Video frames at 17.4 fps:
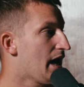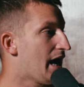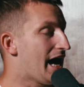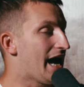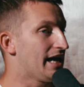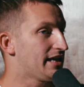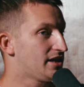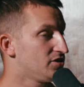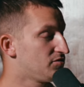
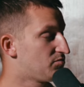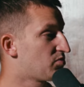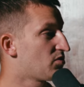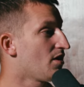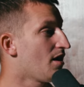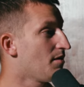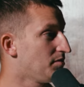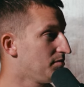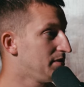I could
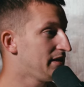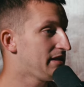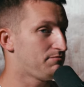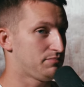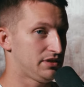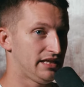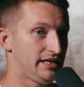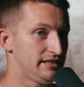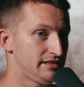probably
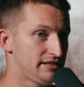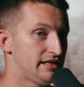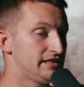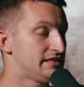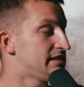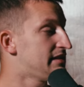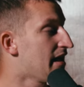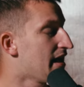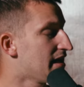place a
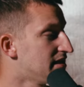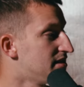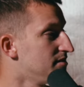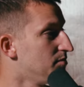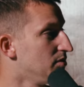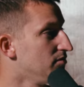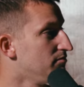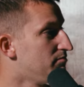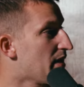
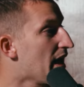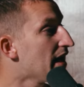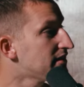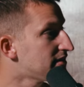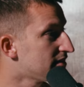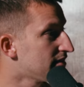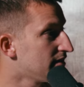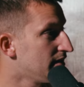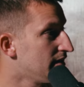sizable
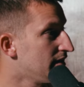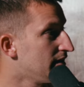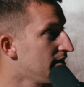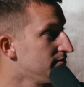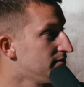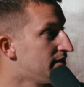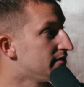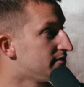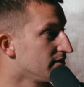bet
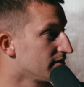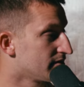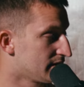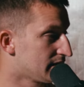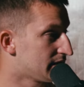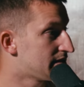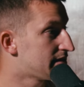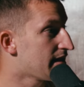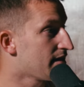that they're going to
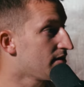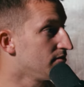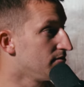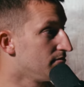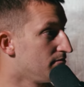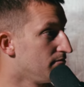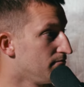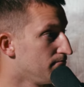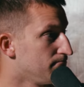
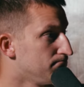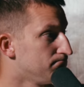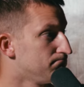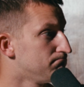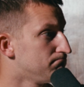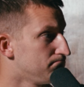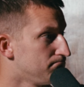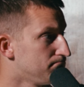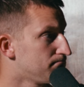sound
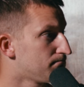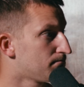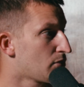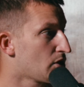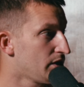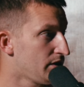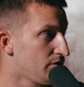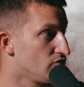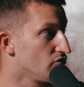
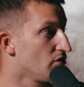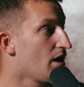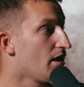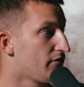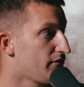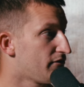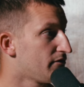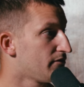pretty rough.